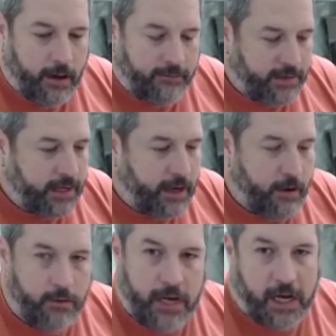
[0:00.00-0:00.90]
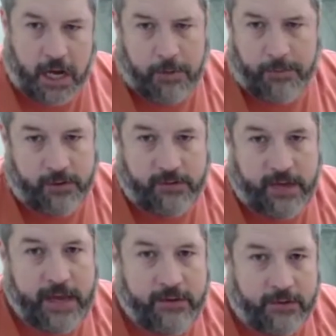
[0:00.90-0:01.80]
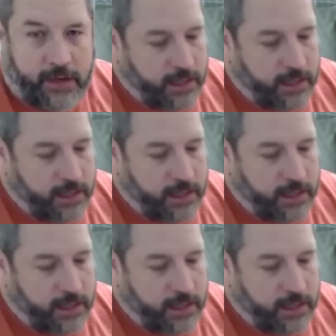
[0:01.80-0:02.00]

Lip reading: video, it could produce easily.